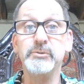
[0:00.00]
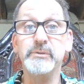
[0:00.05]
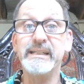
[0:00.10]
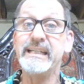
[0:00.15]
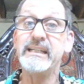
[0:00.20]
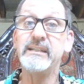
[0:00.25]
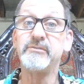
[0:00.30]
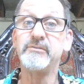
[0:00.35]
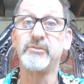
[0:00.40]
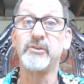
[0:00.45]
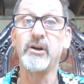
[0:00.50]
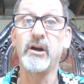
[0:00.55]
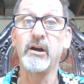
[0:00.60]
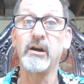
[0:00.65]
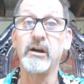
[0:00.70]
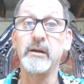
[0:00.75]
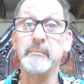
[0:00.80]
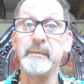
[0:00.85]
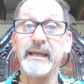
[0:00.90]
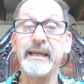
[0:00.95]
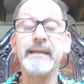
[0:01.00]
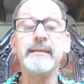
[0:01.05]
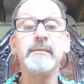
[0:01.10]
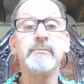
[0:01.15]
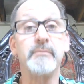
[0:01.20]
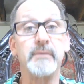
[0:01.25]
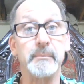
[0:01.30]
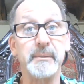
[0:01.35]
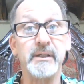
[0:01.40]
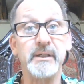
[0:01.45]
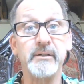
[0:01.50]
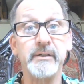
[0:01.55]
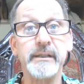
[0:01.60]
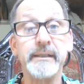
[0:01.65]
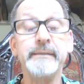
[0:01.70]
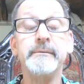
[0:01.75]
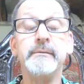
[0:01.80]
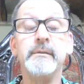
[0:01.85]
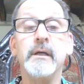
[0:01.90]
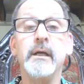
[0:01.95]
need for RMA, the
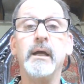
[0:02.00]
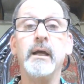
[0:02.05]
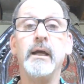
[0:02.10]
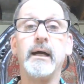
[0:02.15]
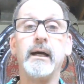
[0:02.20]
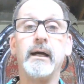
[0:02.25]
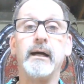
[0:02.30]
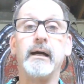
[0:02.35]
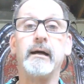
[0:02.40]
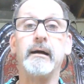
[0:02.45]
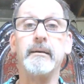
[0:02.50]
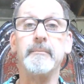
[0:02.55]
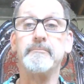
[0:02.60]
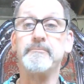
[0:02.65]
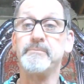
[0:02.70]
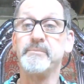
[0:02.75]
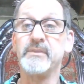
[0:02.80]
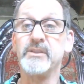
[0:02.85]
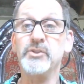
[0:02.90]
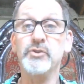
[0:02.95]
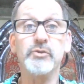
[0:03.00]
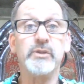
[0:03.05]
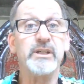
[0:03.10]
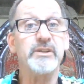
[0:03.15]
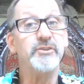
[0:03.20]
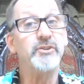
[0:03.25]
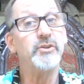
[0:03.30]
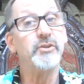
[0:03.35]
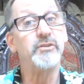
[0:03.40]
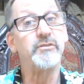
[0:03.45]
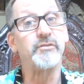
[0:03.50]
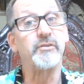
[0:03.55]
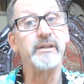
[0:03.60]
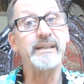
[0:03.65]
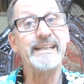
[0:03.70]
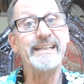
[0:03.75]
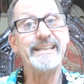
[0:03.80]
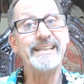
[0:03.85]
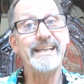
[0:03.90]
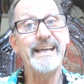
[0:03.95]
period, you can use for
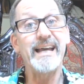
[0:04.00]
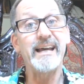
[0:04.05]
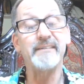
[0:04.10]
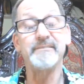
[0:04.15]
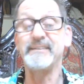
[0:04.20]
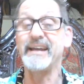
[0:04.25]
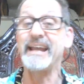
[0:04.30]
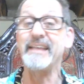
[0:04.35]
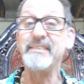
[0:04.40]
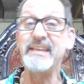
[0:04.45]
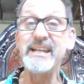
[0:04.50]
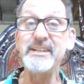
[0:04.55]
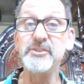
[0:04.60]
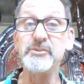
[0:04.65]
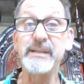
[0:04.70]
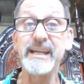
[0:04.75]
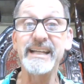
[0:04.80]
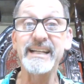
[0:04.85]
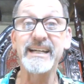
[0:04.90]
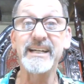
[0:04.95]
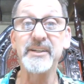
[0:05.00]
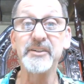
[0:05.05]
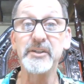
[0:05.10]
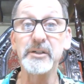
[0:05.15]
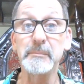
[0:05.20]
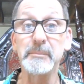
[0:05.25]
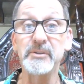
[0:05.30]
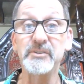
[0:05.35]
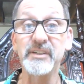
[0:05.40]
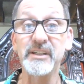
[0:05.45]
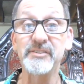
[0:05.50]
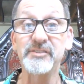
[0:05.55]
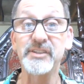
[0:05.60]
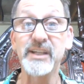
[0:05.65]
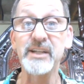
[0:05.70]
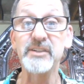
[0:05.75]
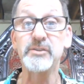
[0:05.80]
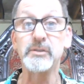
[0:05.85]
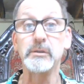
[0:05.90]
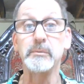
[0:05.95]
EDF, and then you get 100%
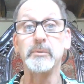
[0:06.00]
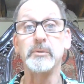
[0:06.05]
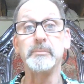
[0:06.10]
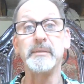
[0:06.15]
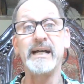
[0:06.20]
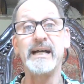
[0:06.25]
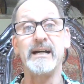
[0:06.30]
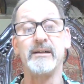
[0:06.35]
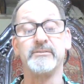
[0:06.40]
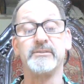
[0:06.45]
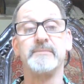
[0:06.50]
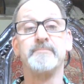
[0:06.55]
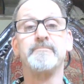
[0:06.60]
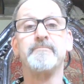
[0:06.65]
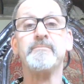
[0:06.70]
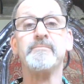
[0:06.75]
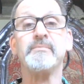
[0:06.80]
schedulable bound.